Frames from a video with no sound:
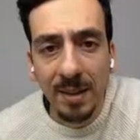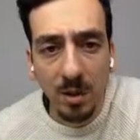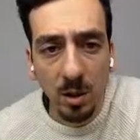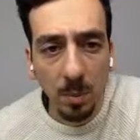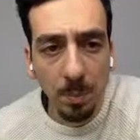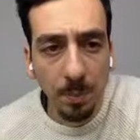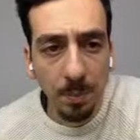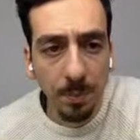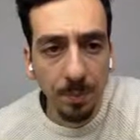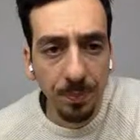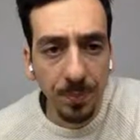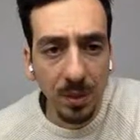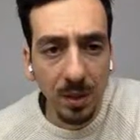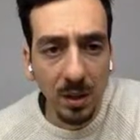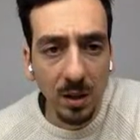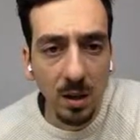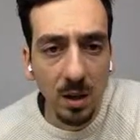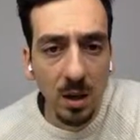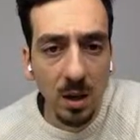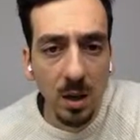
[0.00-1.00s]
up,
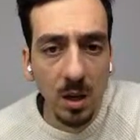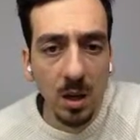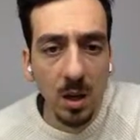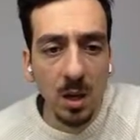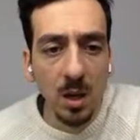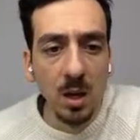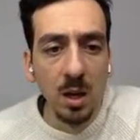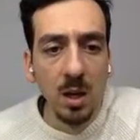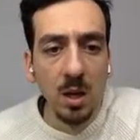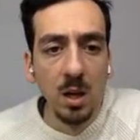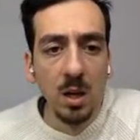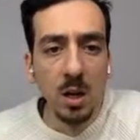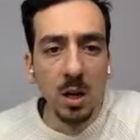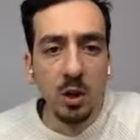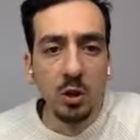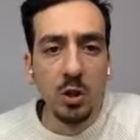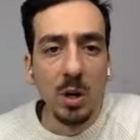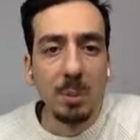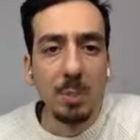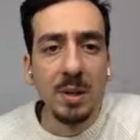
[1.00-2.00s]

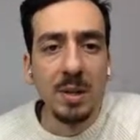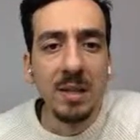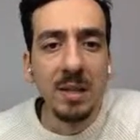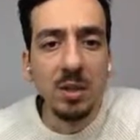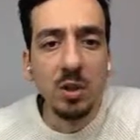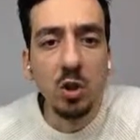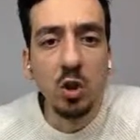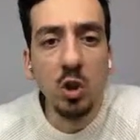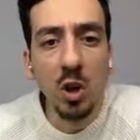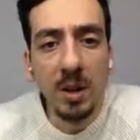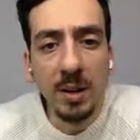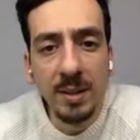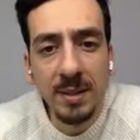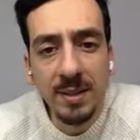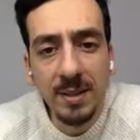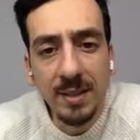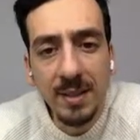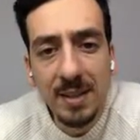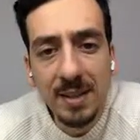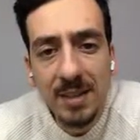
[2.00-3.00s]
Japanese
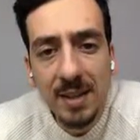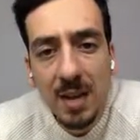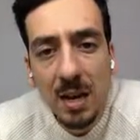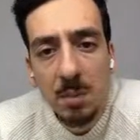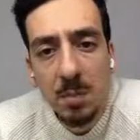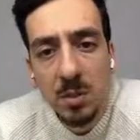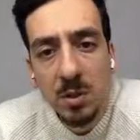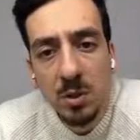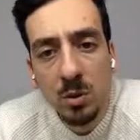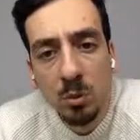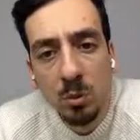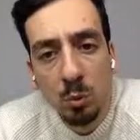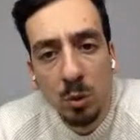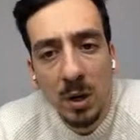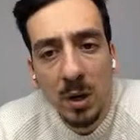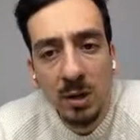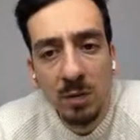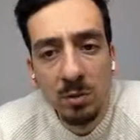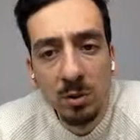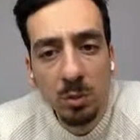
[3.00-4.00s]
giant and Amazon
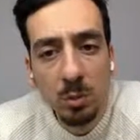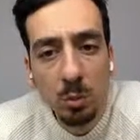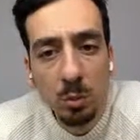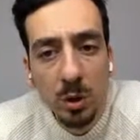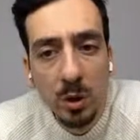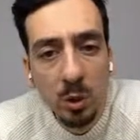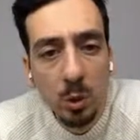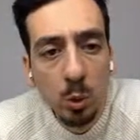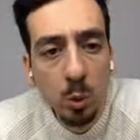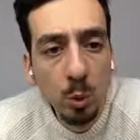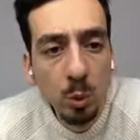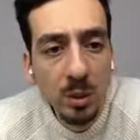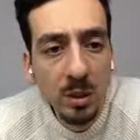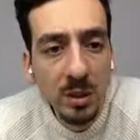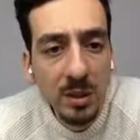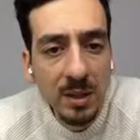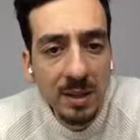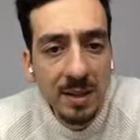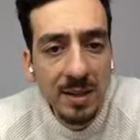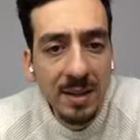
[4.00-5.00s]
rival
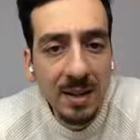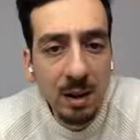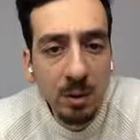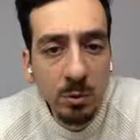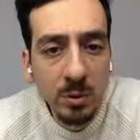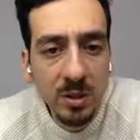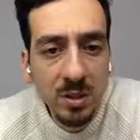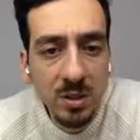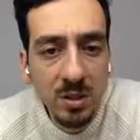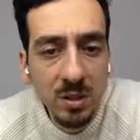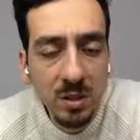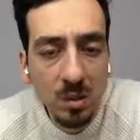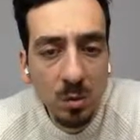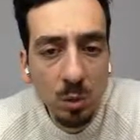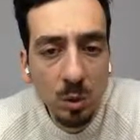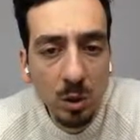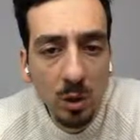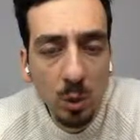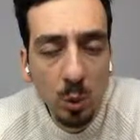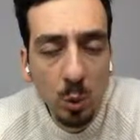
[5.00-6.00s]
Rakuten announces the
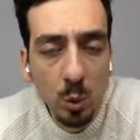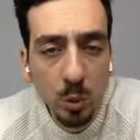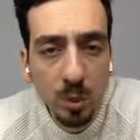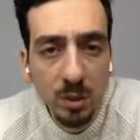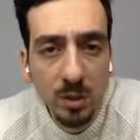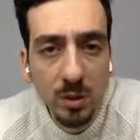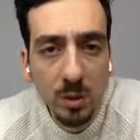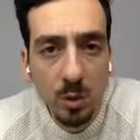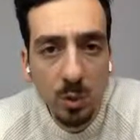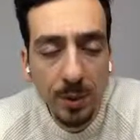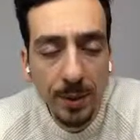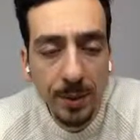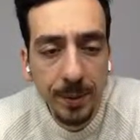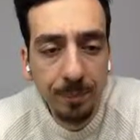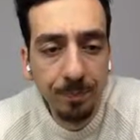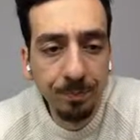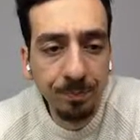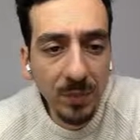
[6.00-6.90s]
Rakuten coin.